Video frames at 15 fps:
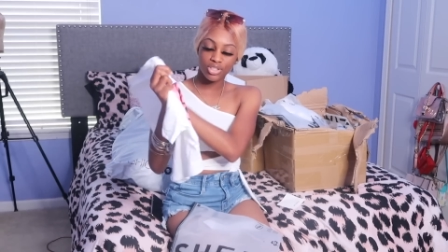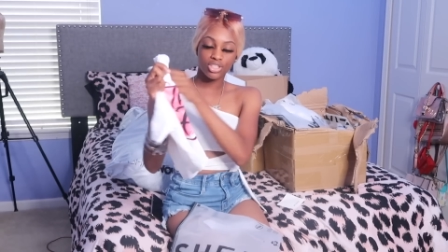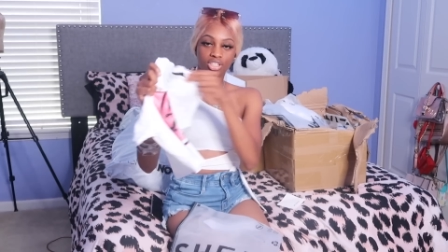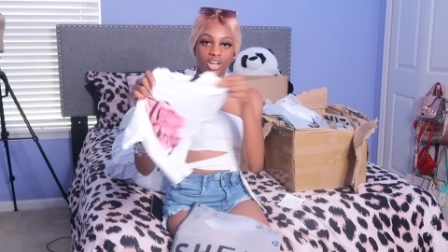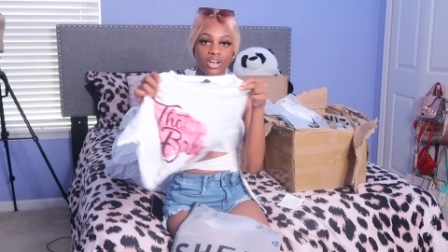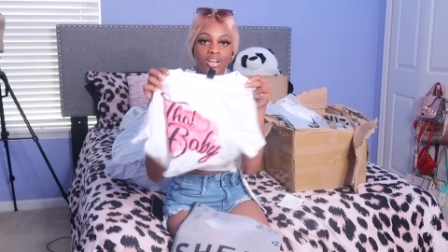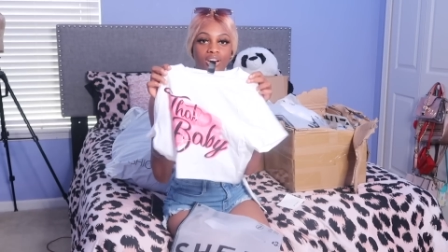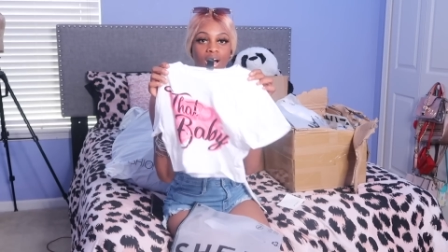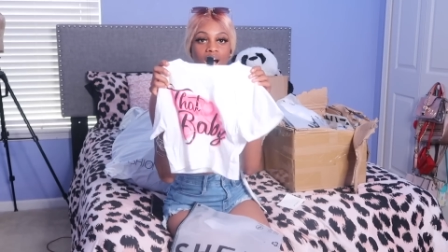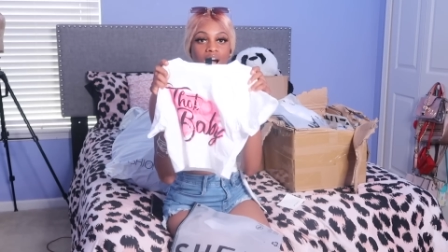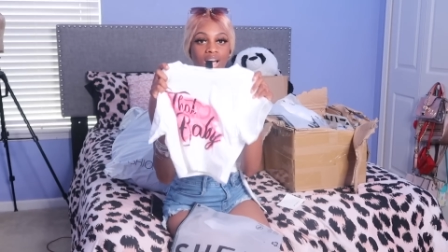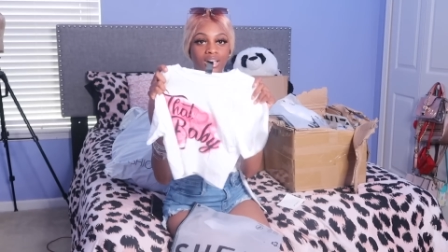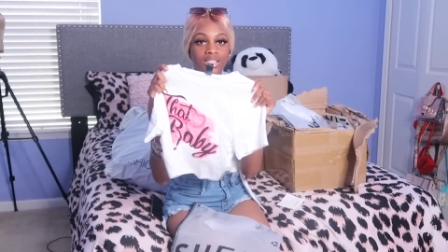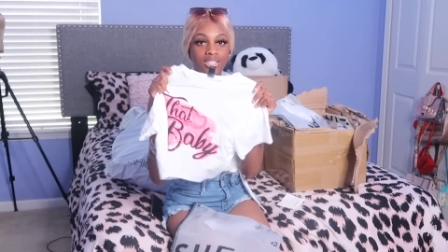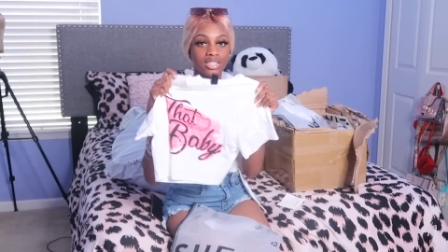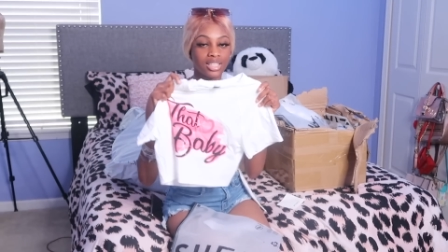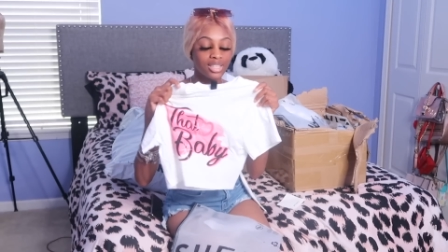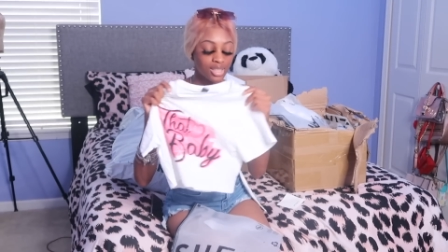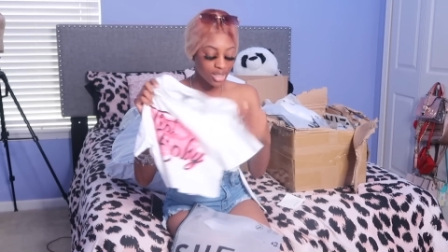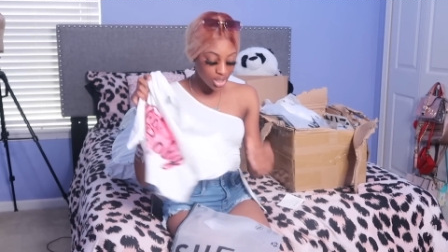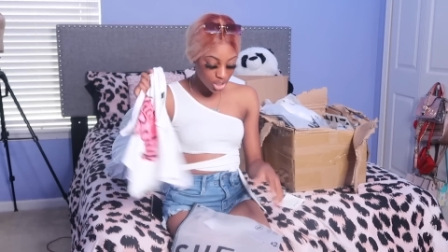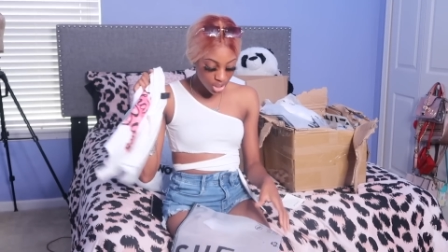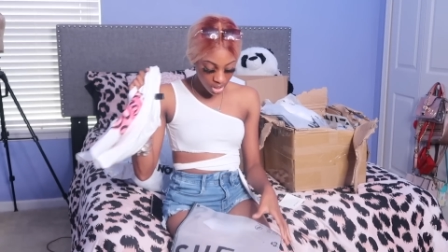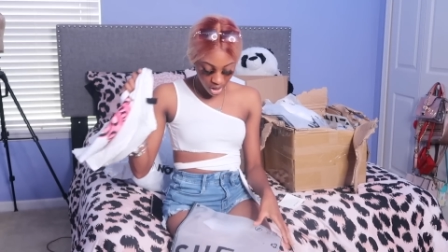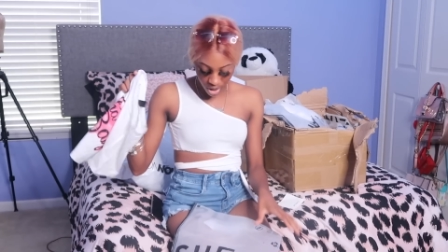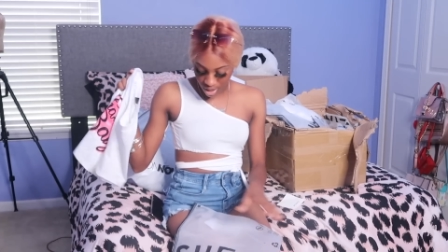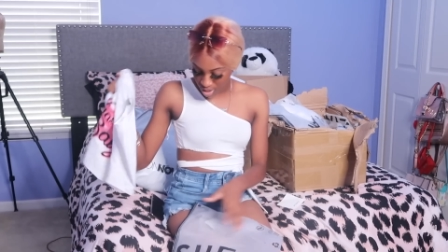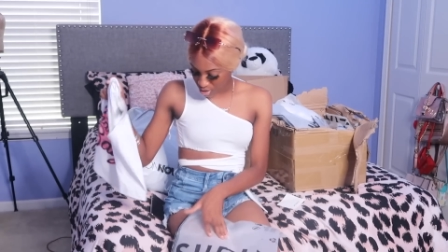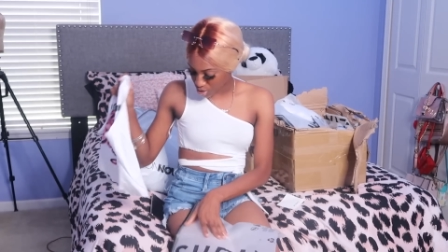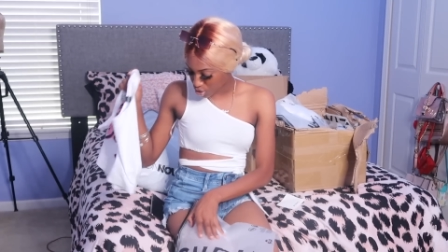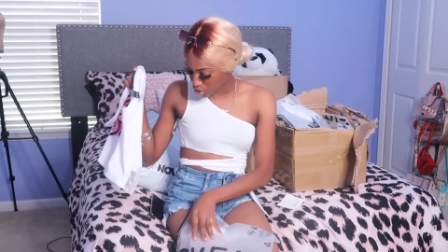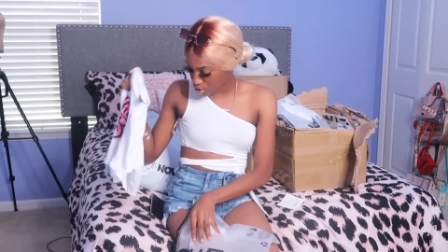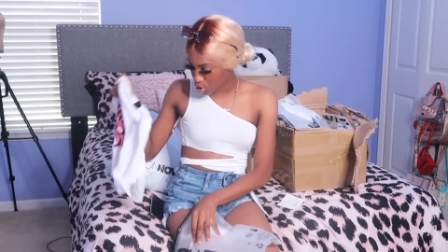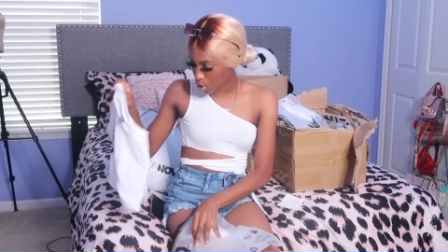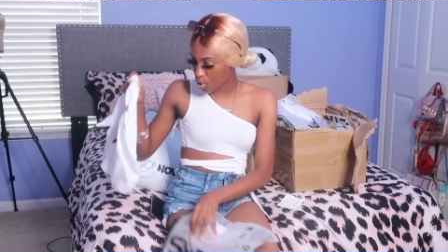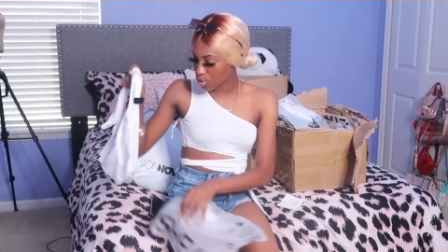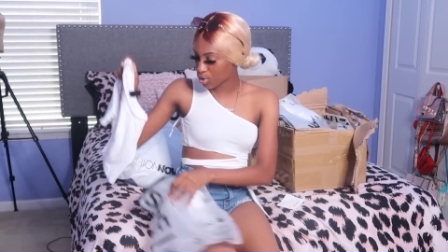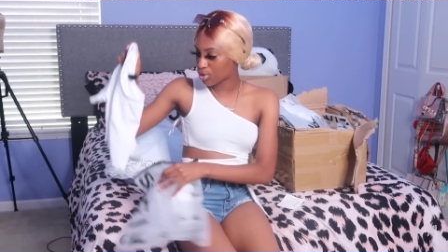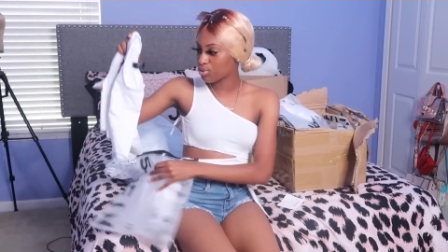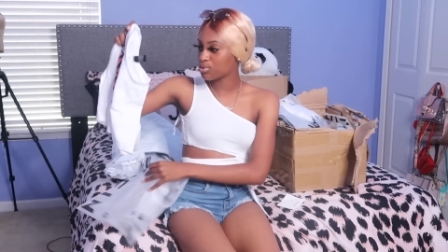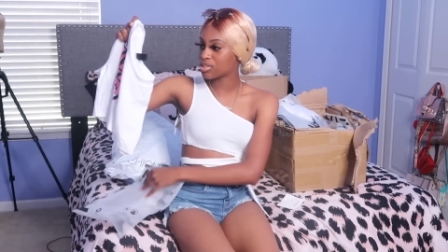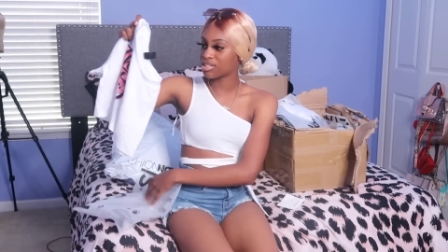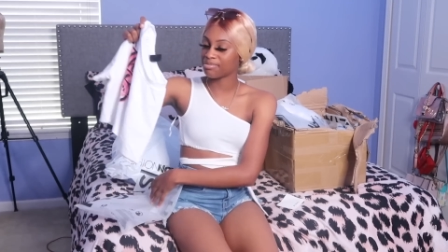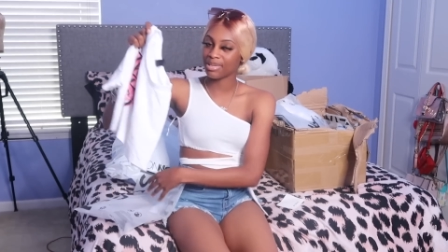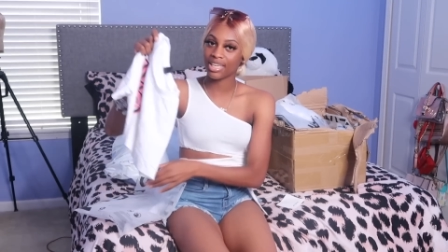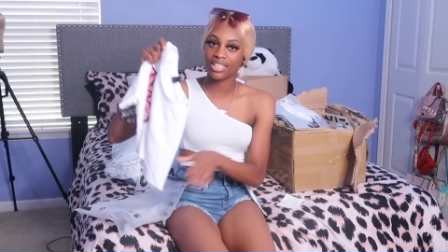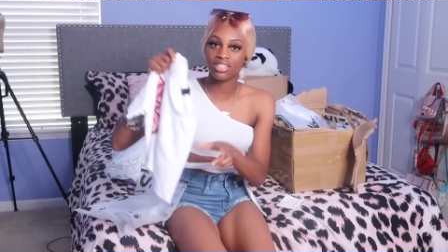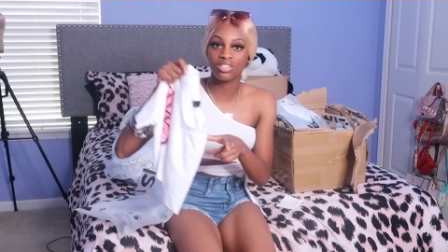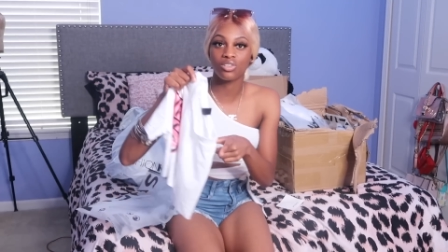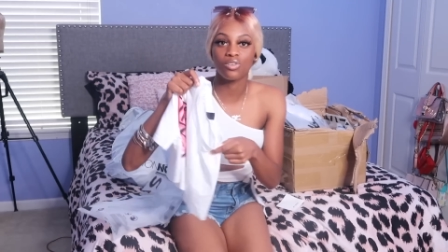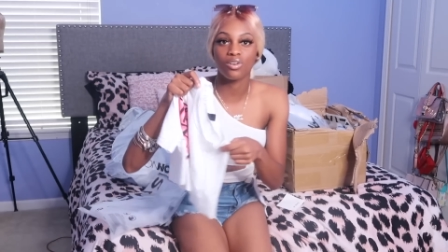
shirt. Honestly, this shirt is so cute to me. It's a